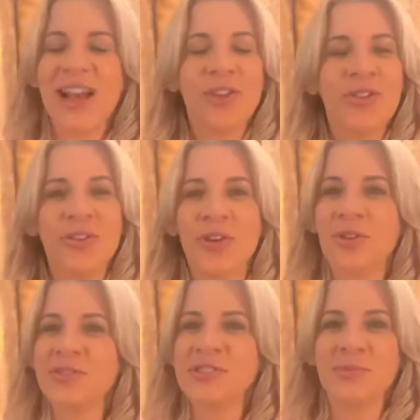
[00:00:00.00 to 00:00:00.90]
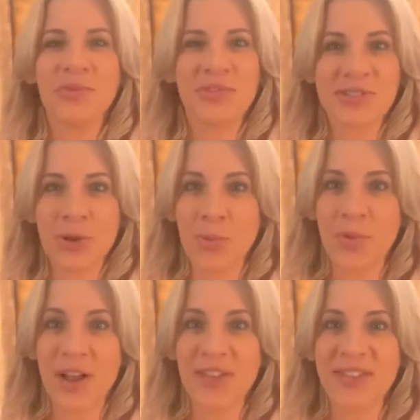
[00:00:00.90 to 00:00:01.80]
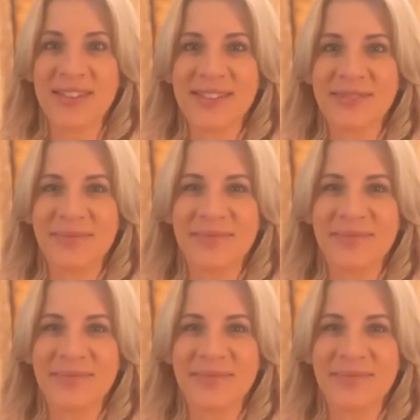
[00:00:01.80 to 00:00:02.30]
out the nose, smooth, slow breaths.